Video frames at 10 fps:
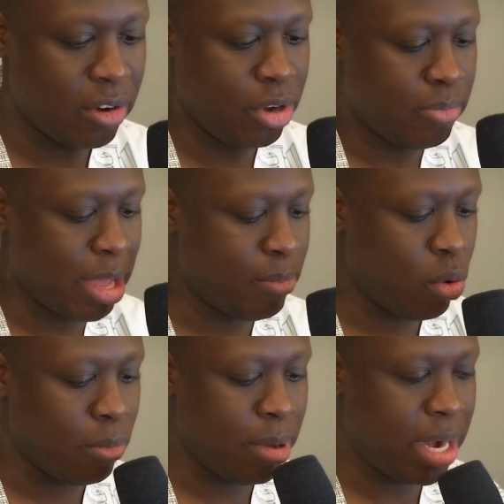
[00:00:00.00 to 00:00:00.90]
don't make
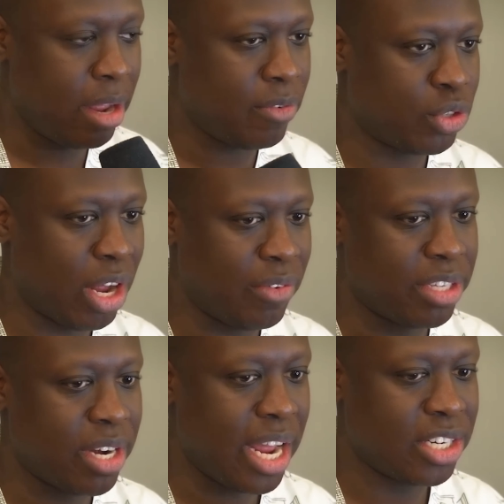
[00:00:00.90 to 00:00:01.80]
more money for traveling
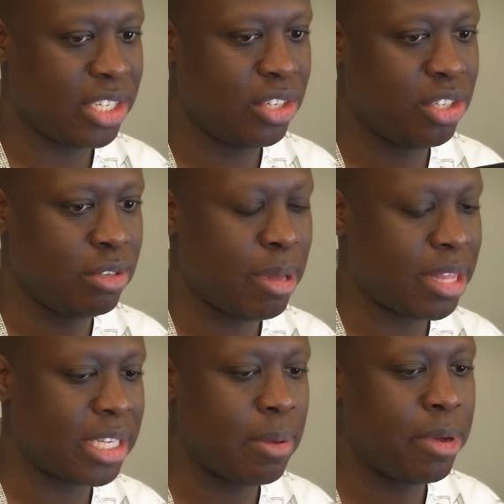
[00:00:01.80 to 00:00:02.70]
internationally. You make the
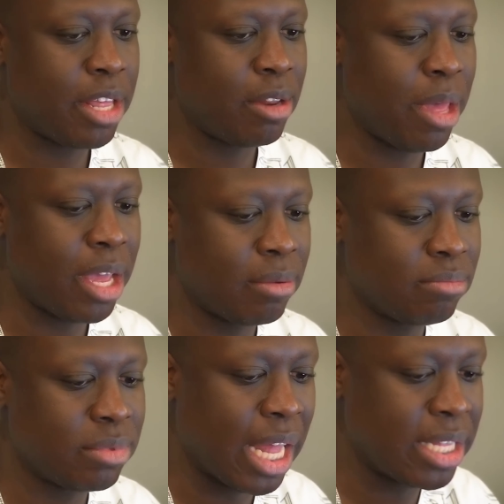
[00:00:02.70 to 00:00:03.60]
same money you make
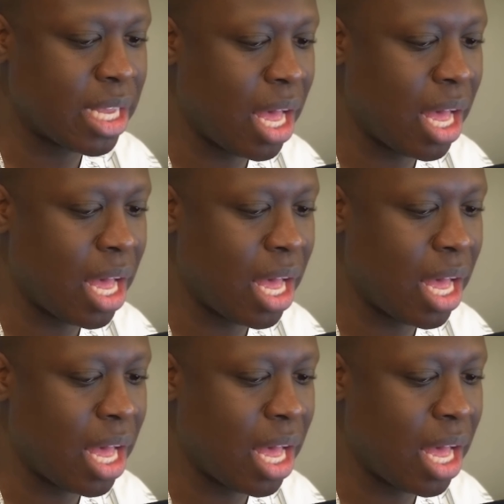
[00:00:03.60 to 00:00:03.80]
stateside,